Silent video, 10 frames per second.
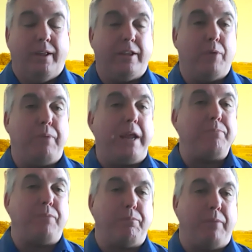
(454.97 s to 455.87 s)
the
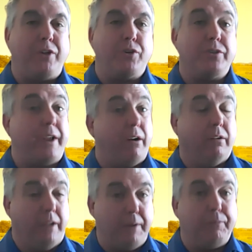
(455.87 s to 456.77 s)
abatement measures they are
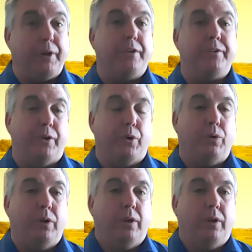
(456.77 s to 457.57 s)
limited to